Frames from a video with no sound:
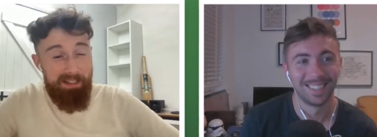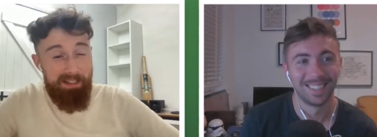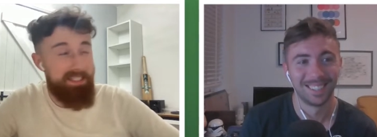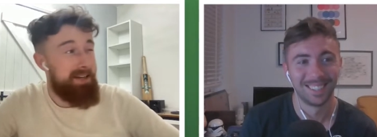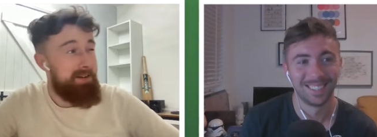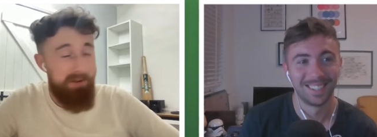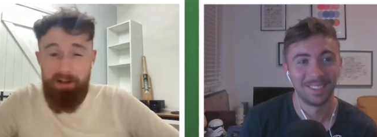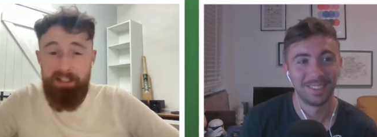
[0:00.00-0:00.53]
Speaker 1: I
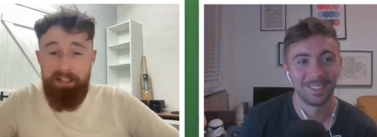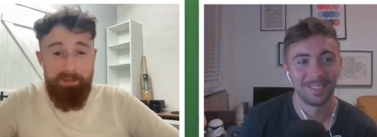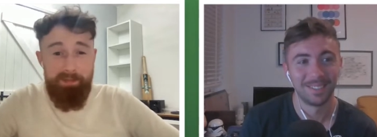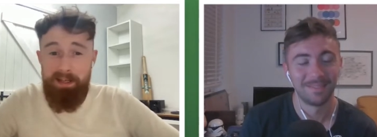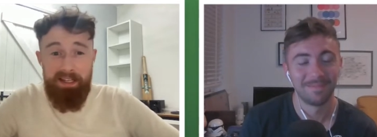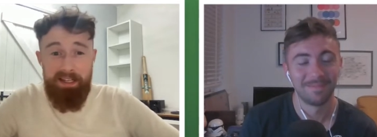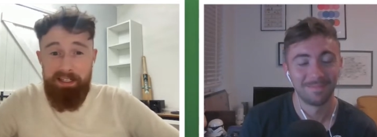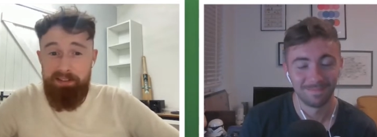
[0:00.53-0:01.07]
did not
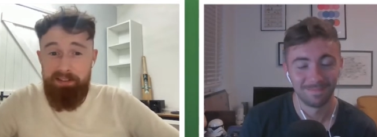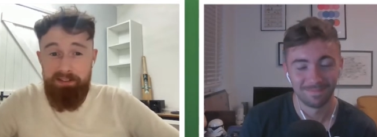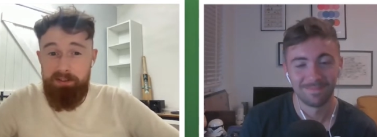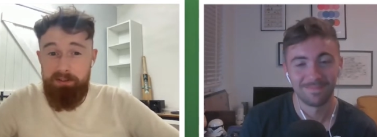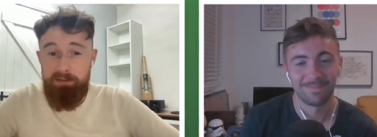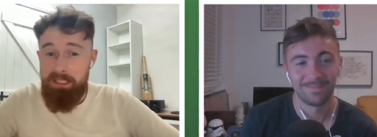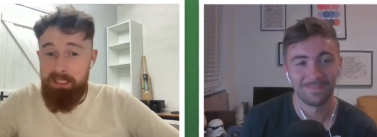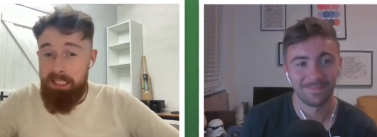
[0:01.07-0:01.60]
expect that at
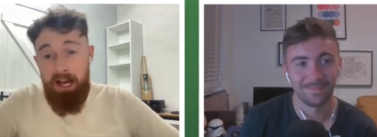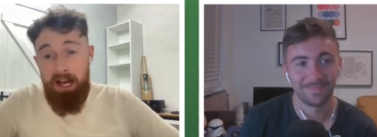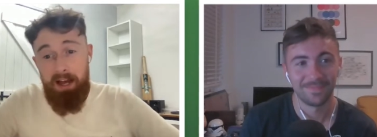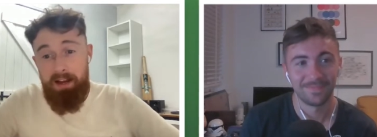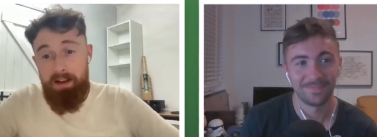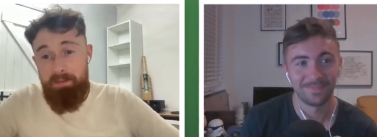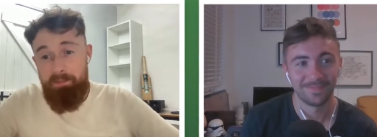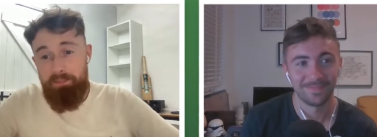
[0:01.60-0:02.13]
all.
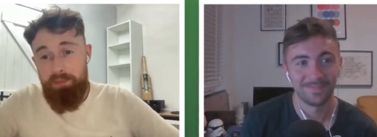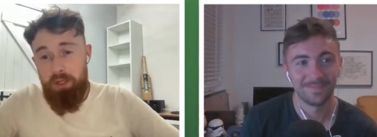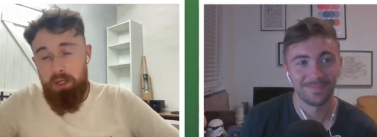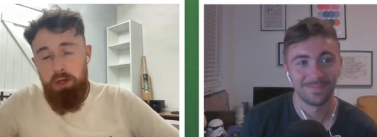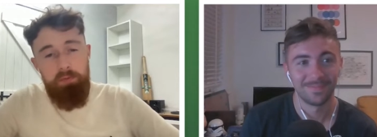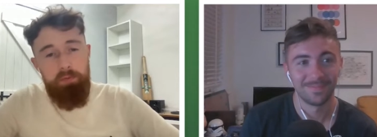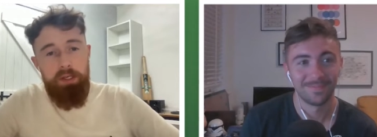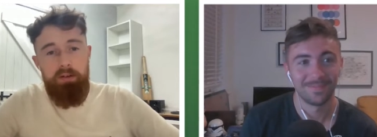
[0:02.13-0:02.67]
Um,
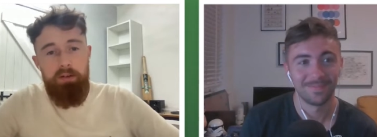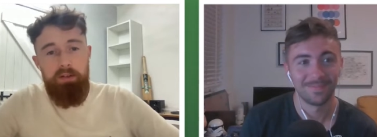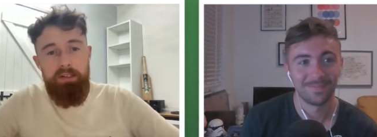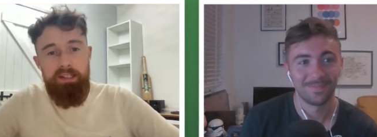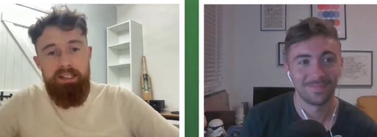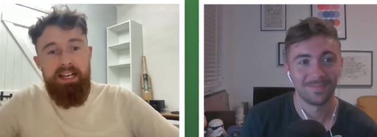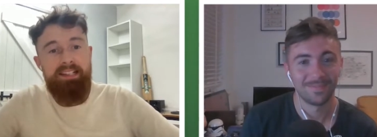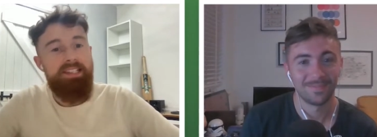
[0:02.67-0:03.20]
who have we
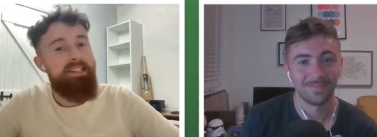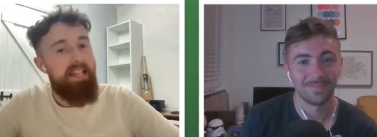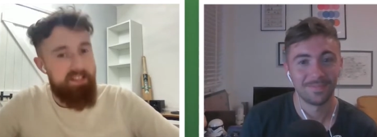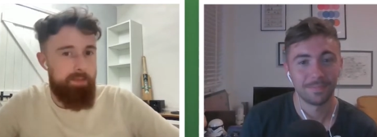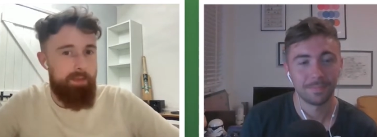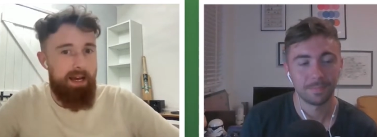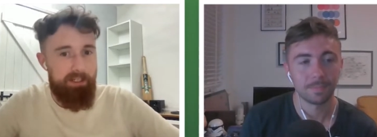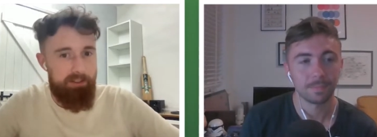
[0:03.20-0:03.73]
got at
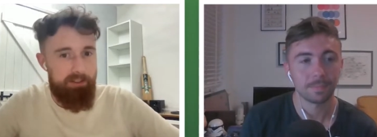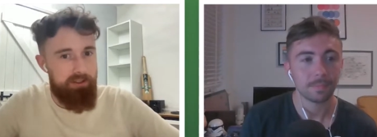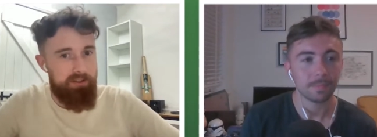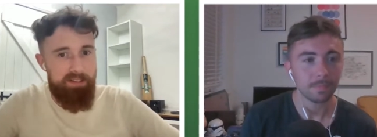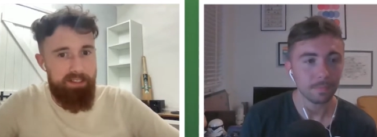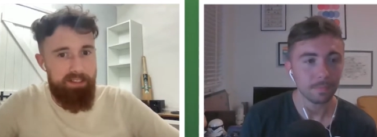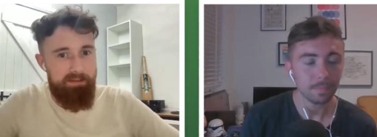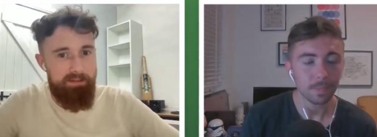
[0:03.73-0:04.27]
centre back,
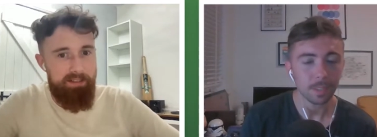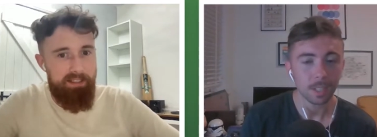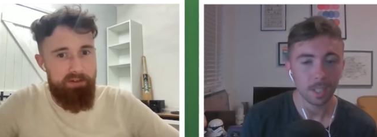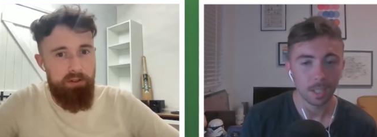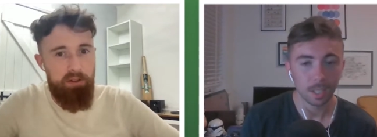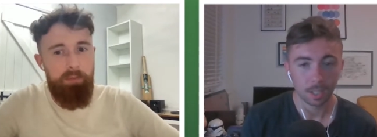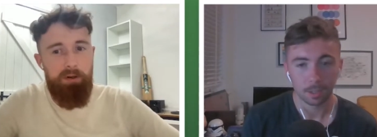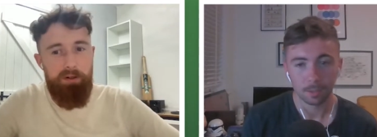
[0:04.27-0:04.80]
Justin? It's
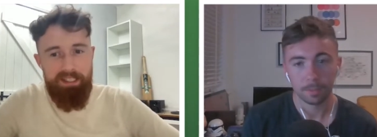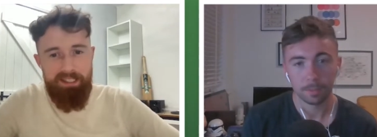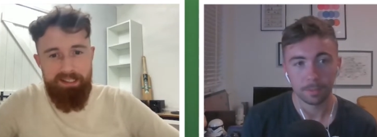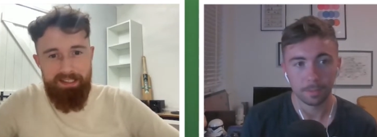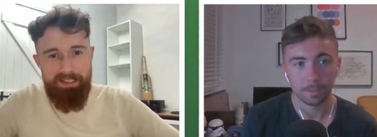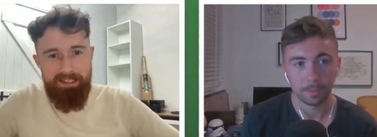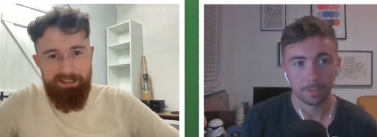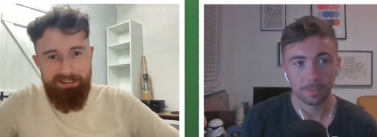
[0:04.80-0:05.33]
your boy,
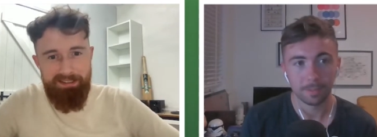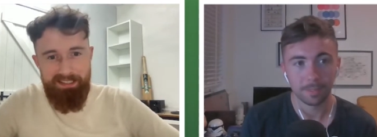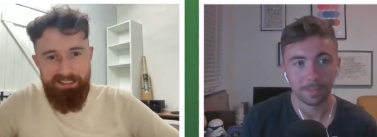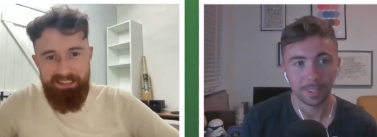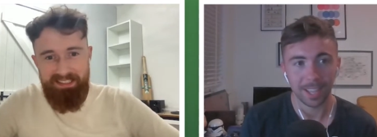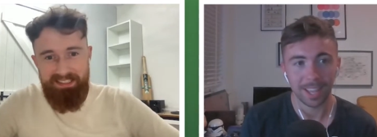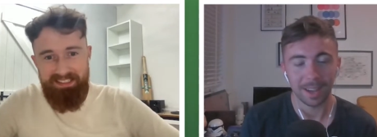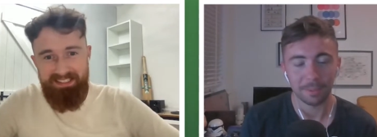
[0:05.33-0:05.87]
isn't it?
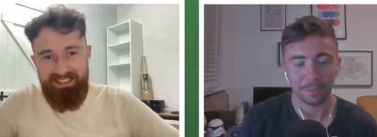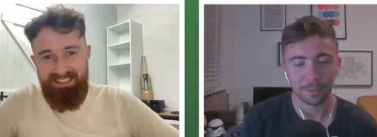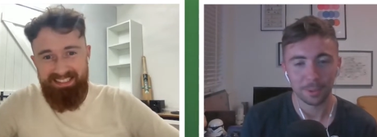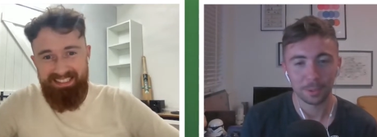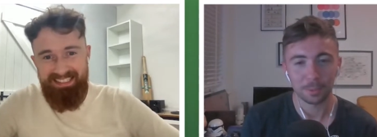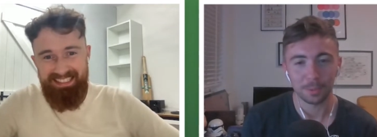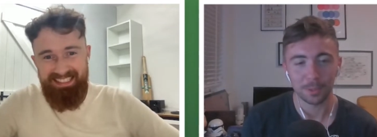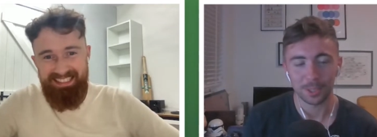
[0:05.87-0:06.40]
Speaker 2: Yeah,
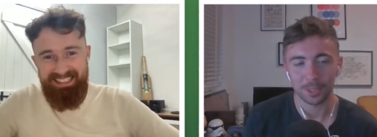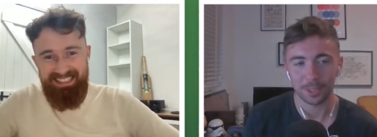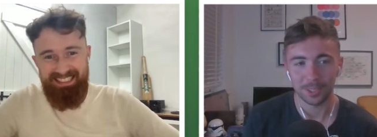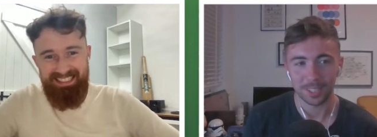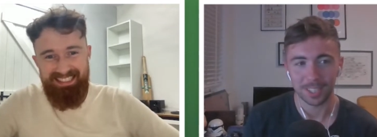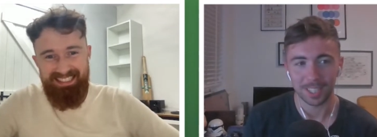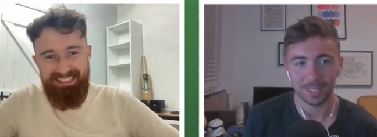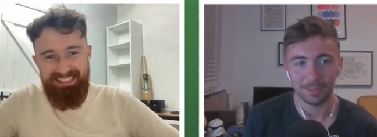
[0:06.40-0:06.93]
first one is
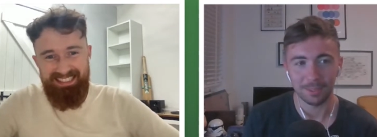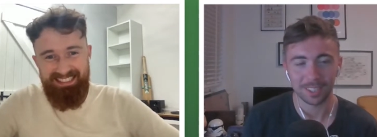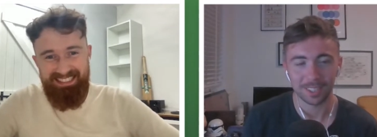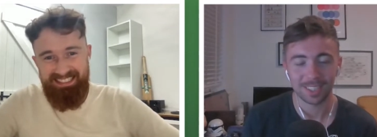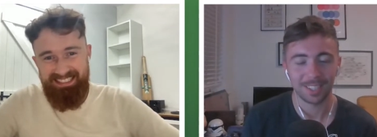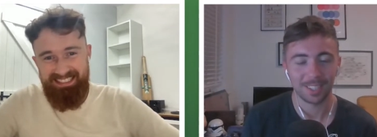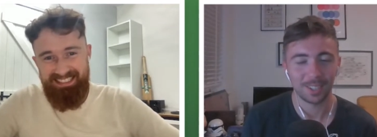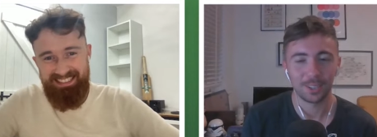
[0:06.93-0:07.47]
Curtis
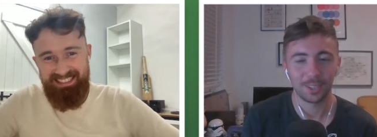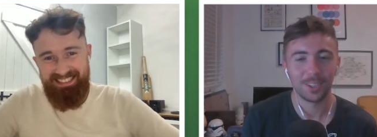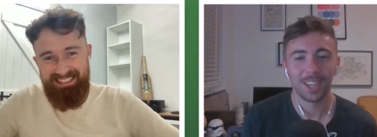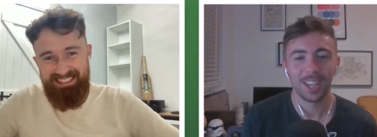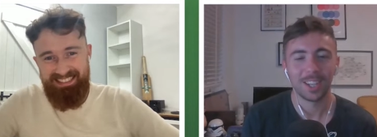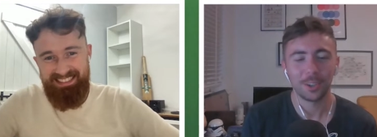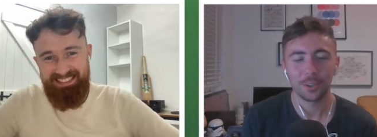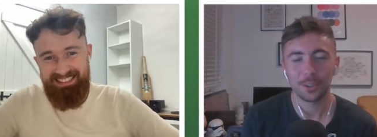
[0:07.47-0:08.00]
Davies.
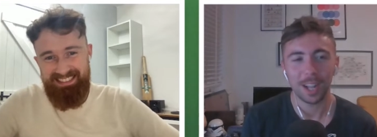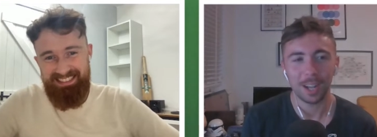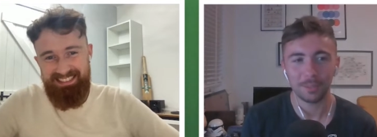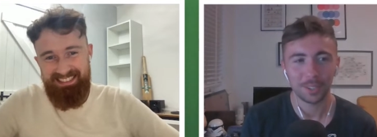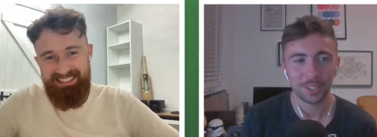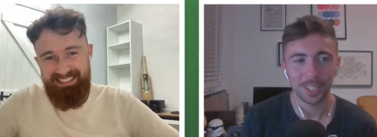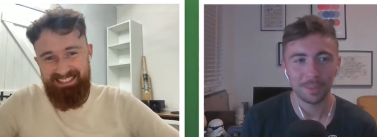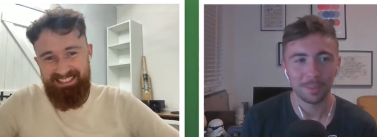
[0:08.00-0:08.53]
Couldn't have a
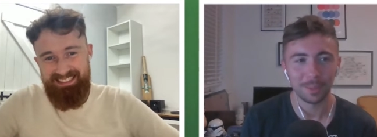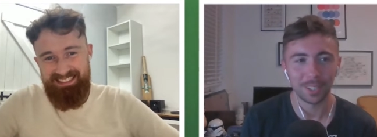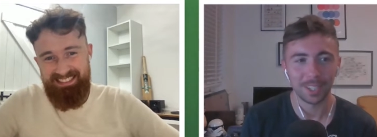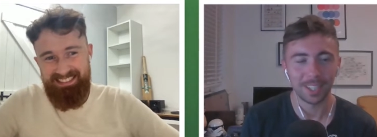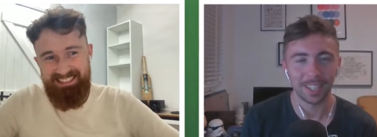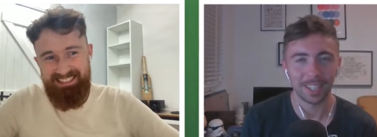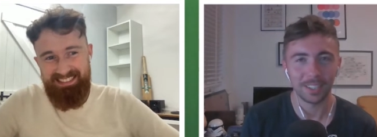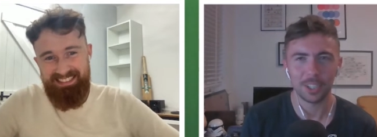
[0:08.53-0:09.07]
team of
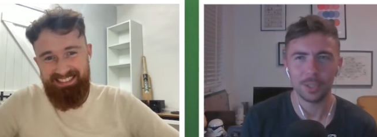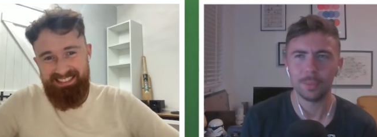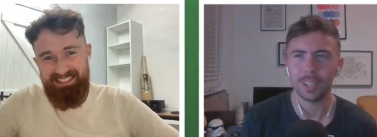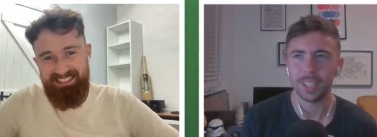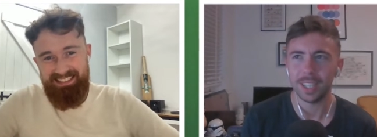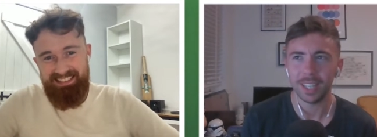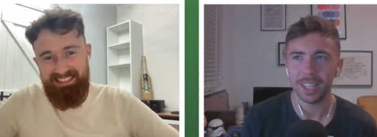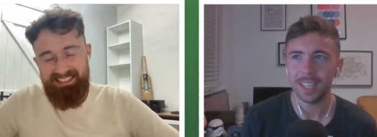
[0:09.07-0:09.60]
the team of
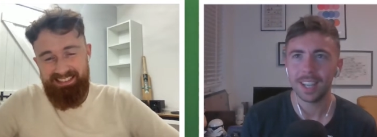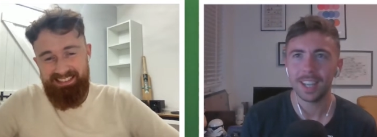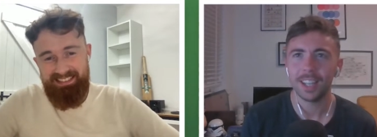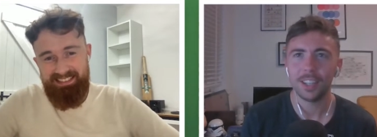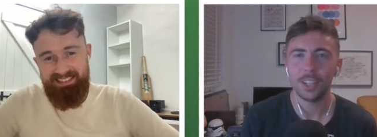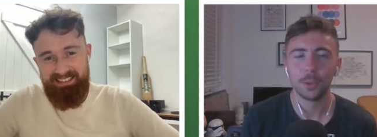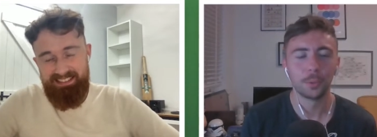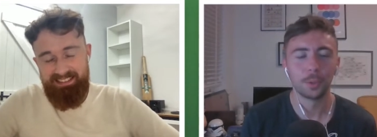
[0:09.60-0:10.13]
the year,
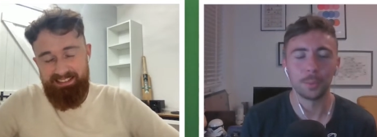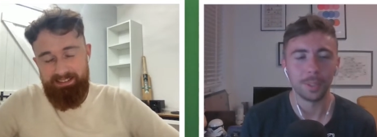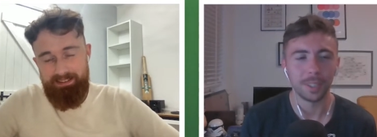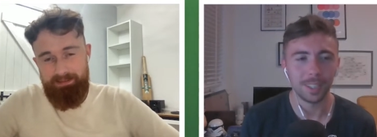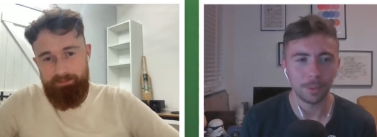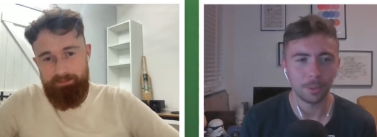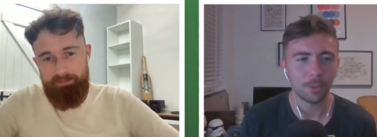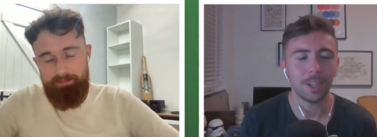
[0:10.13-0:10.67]
the ultimate
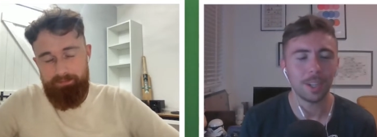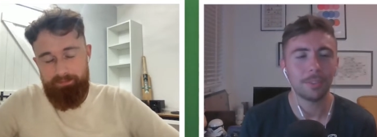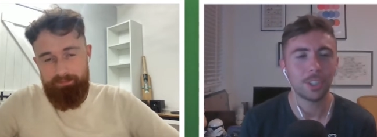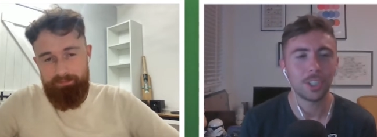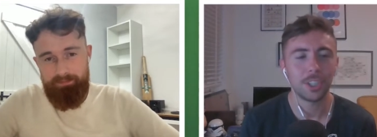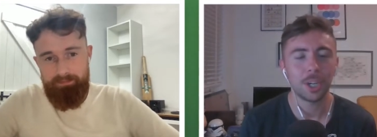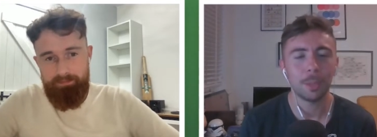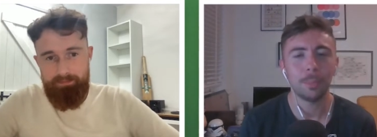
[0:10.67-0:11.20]
team. Couldn't have a
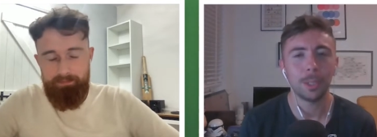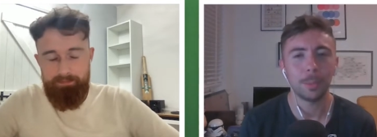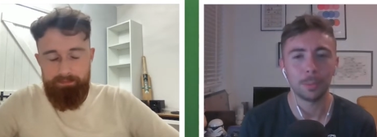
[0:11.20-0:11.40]
championship